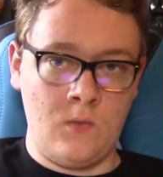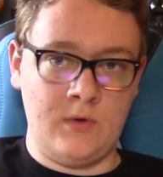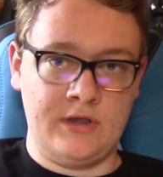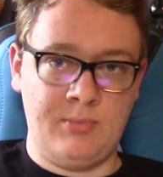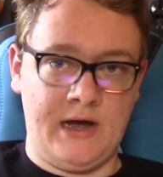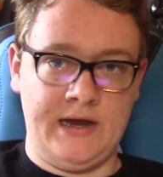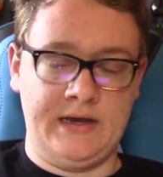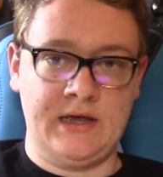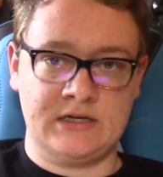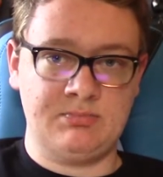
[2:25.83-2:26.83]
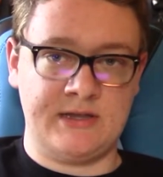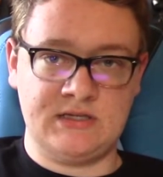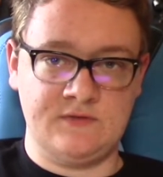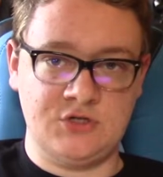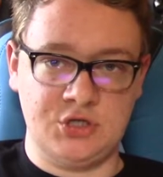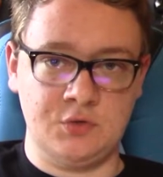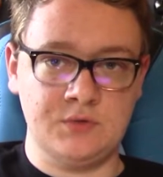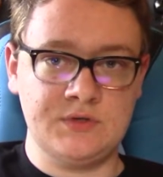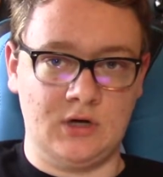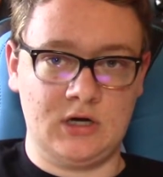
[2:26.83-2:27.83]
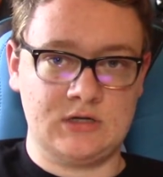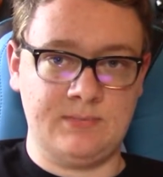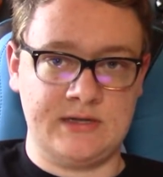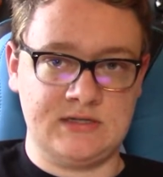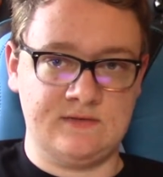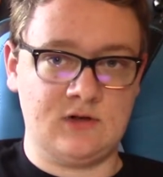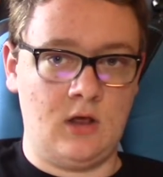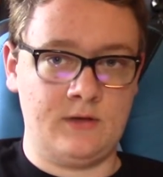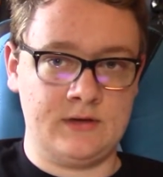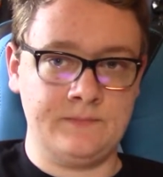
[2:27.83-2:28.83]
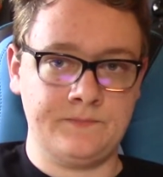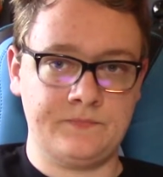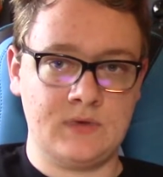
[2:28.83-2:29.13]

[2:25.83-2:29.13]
with buying expensive shoes or expensive clothing.